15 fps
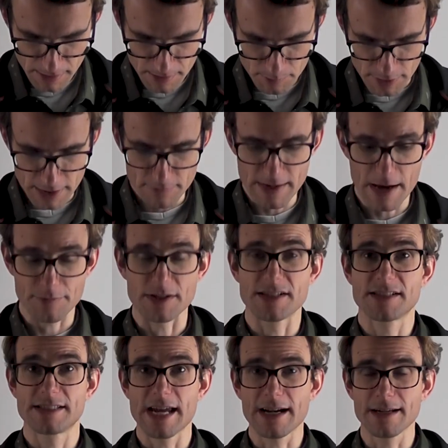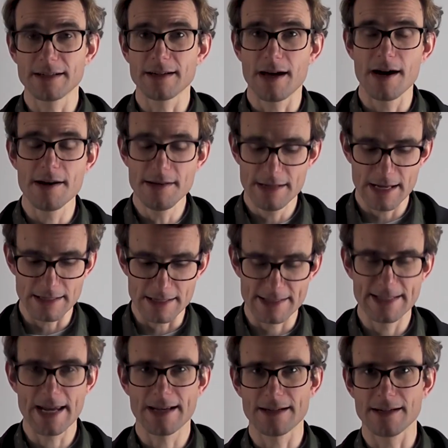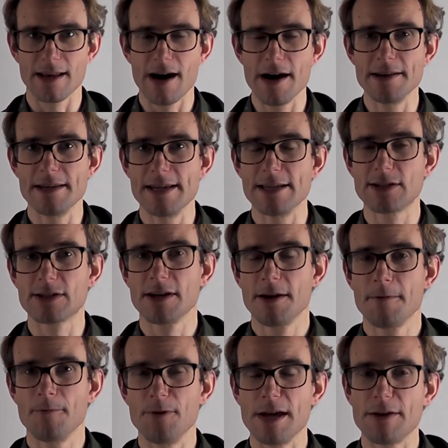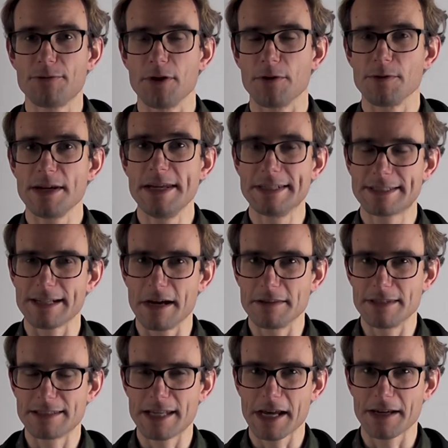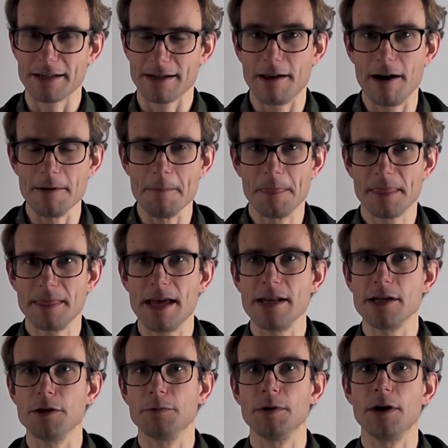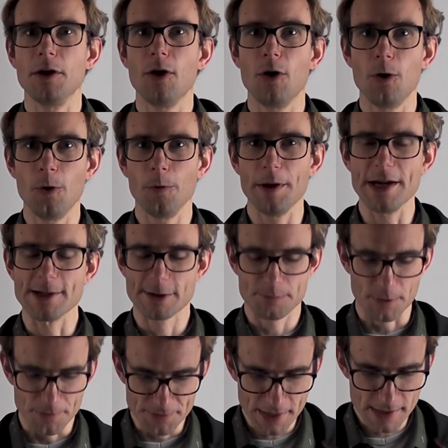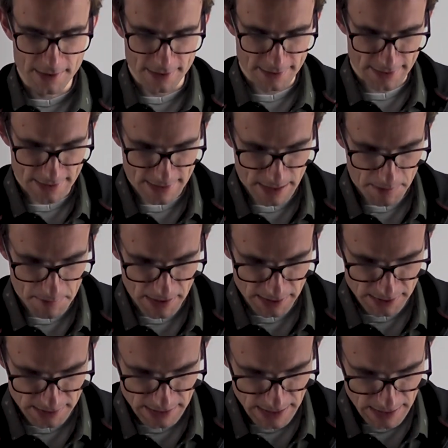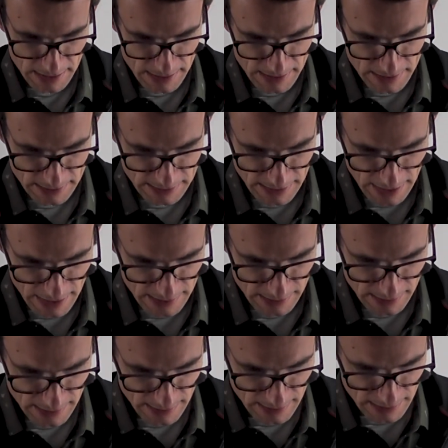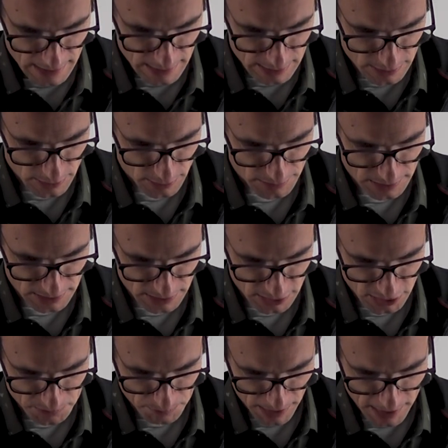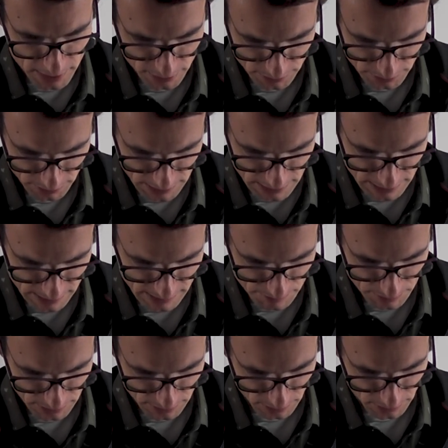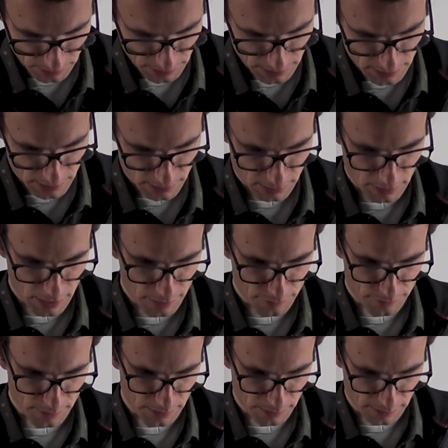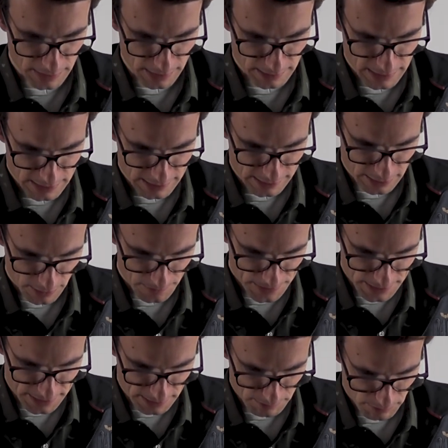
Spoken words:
But then we have a second line, and the second line is, if you're inside the second line, then you will always spontaneously demix. And this line is known as the spinodal, and a typical graph will look like this. So this